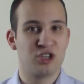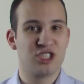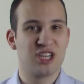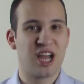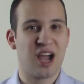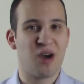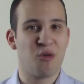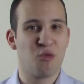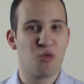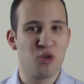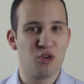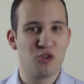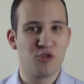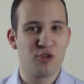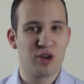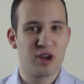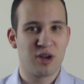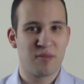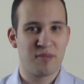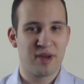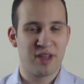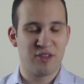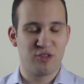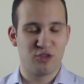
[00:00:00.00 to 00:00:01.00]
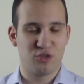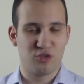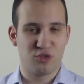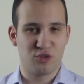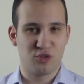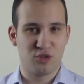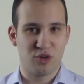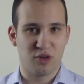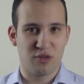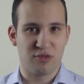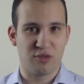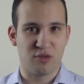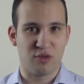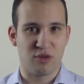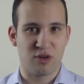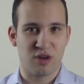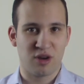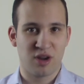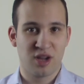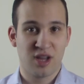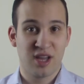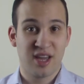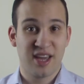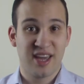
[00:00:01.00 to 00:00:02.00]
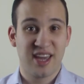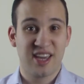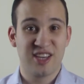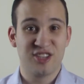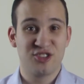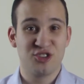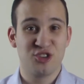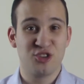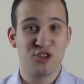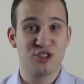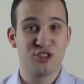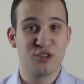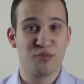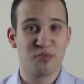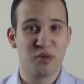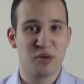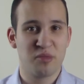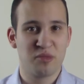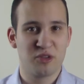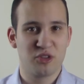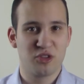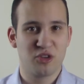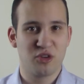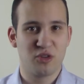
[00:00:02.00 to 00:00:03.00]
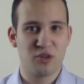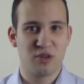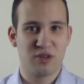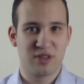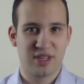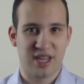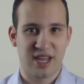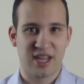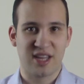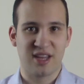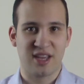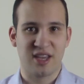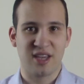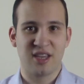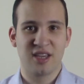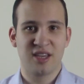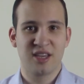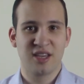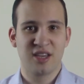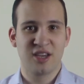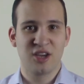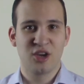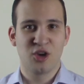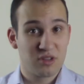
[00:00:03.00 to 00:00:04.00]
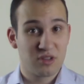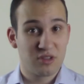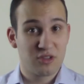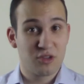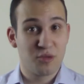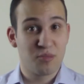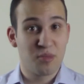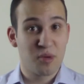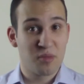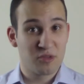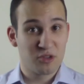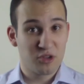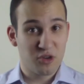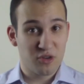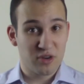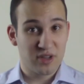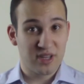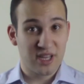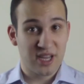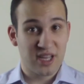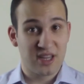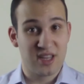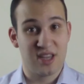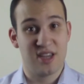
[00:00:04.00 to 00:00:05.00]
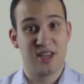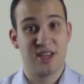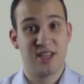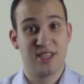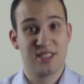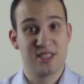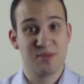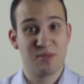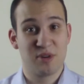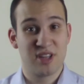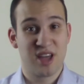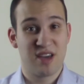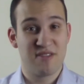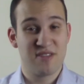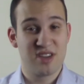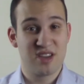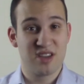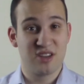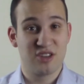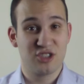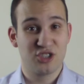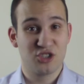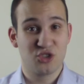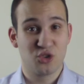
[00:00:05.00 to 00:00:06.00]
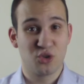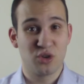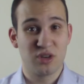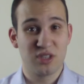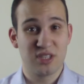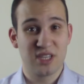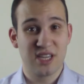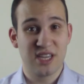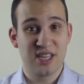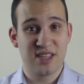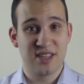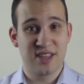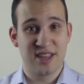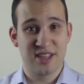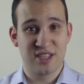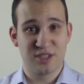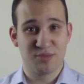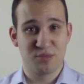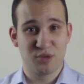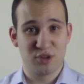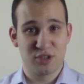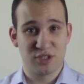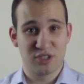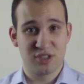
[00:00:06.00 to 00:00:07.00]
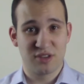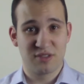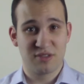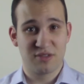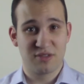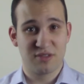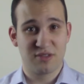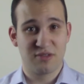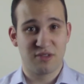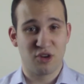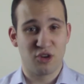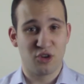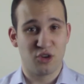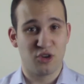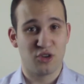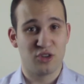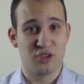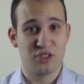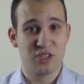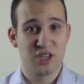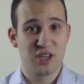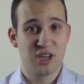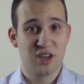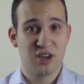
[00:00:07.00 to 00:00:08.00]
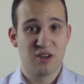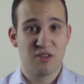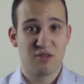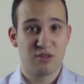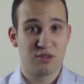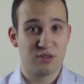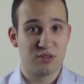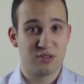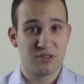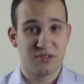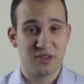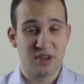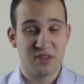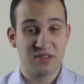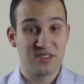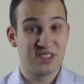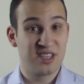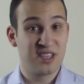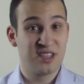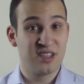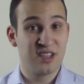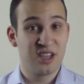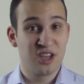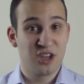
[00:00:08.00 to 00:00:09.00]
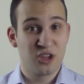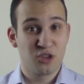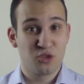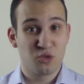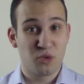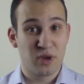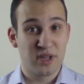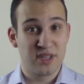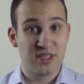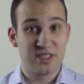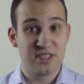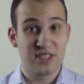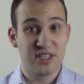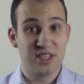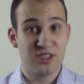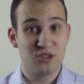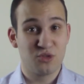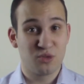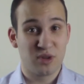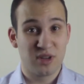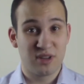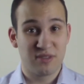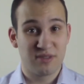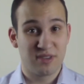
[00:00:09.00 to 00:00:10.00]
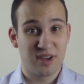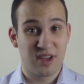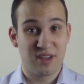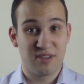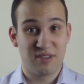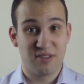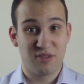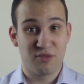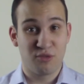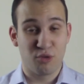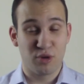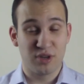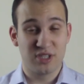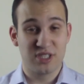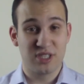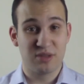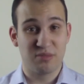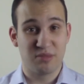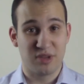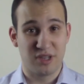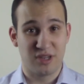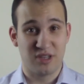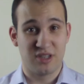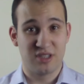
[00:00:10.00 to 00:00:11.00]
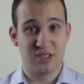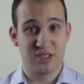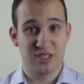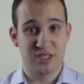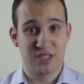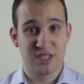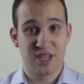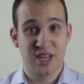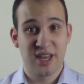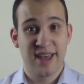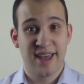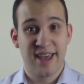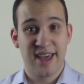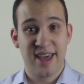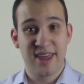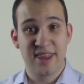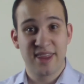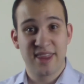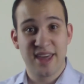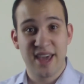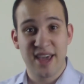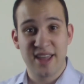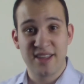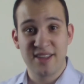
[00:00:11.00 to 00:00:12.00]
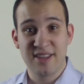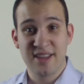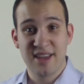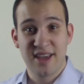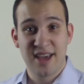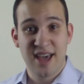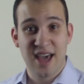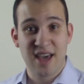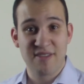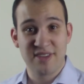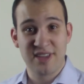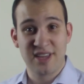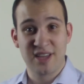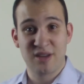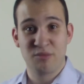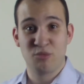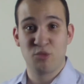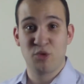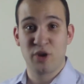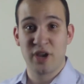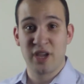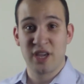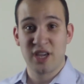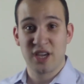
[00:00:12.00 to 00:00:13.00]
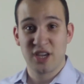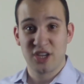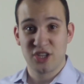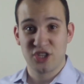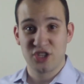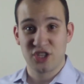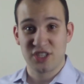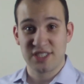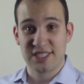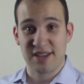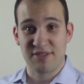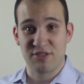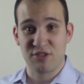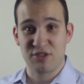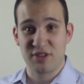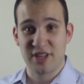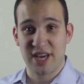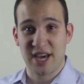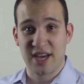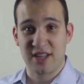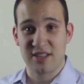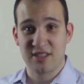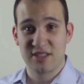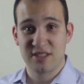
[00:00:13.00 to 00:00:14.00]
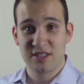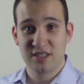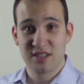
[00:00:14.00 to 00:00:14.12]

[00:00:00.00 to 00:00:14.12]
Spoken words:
I would recommend you to go for is to use the Pomodoro technique. The Pomodoro technique is about having a short, intense burst of focus for 15, 20, 25, 40 minutes, and then having a break just after that.